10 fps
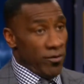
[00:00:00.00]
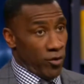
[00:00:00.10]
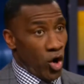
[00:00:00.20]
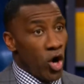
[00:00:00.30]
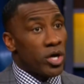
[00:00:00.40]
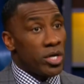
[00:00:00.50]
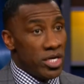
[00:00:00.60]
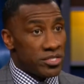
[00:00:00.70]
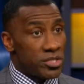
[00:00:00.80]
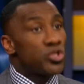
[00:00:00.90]
If Kirk
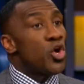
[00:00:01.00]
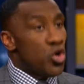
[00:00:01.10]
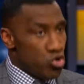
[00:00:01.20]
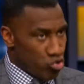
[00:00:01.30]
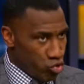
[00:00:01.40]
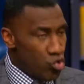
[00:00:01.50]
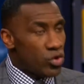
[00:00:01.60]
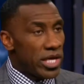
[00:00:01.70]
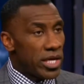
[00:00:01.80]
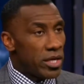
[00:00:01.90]
Cousins
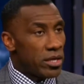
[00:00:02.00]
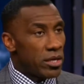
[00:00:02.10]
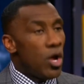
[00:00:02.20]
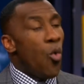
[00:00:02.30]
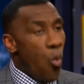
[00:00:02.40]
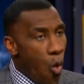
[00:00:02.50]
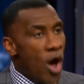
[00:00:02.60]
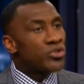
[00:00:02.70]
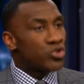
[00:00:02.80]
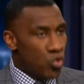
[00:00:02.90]
truly
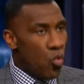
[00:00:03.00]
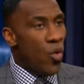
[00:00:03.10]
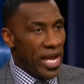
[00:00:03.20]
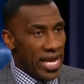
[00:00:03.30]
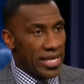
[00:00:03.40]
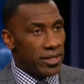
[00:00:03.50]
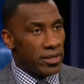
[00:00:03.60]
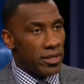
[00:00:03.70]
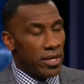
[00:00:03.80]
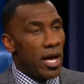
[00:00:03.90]
wants to win
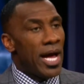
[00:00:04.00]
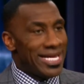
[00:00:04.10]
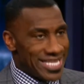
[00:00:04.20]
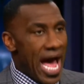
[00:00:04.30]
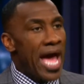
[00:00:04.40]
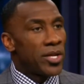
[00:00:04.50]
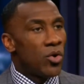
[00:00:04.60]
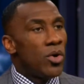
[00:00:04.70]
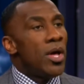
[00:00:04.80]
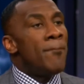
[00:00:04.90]
a
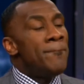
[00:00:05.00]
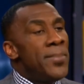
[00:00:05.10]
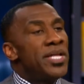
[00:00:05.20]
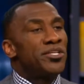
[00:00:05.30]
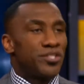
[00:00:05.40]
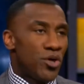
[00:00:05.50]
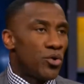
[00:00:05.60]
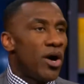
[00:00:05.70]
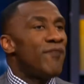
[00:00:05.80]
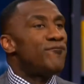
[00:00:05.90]
title
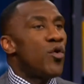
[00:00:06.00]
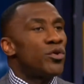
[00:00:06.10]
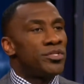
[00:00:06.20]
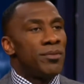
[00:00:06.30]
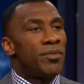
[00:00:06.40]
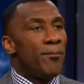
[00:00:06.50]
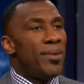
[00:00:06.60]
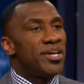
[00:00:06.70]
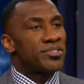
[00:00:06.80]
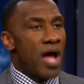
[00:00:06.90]
Minnesota affords him the
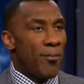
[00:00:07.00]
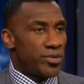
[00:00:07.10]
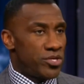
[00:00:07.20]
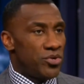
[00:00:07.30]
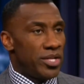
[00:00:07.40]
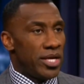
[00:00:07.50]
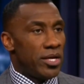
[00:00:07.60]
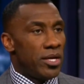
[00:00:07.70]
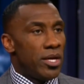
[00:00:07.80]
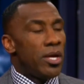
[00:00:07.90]
best
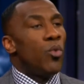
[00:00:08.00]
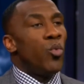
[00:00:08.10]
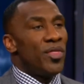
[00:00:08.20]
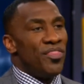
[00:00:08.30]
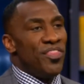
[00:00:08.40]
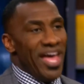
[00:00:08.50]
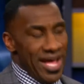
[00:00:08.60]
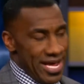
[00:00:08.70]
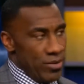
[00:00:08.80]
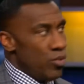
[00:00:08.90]
opportunity. With
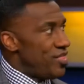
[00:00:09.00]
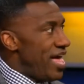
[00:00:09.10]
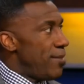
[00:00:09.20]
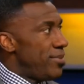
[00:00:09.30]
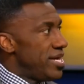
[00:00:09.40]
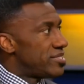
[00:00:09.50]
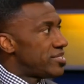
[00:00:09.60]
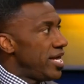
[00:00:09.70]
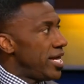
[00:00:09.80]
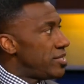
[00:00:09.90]
that, with that being
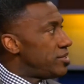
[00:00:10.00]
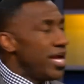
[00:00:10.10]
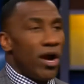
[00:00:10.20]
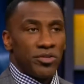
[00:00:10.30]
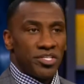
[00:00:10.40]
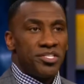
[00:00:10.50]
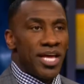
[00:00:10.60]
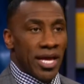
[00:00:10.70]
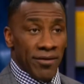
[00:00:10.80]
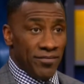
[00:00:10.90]
said, they are the
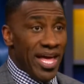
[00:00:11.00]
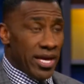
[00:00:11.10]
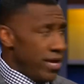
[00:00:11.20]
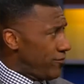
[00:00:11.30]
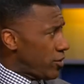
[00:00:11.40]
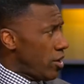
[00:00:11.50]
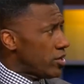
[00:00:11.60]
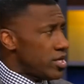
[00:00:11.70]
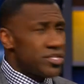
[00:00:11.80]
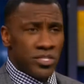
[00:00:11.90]
second. If they, if
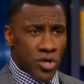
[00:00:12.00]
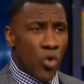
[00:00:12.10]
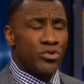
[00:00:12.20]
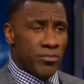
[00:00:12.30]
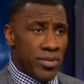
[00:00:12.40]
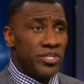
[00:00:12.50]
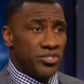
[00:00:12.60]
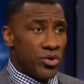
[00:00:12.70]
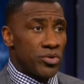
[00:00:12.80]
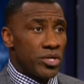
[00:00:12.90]
Kirk Cousins goes to
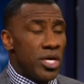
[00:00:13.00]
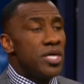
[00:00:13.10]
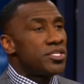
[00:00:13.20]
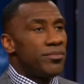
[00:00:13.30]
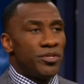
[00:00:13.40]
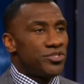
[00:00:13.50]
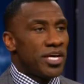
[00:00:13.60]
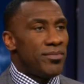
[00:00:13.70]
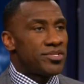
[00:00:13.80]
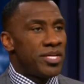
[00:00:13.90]
Minnesota, give them the
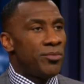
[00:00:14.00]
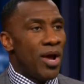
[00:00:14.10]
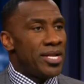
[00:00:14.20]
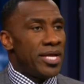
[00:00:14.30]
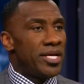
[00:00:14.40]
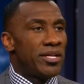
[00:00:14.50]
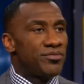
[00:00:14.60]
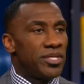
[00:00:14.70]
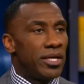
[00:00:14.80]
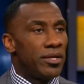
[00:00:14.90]
second best team right now in the
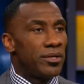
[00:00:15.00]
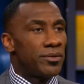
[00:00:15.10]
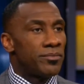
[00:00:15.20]
NFC,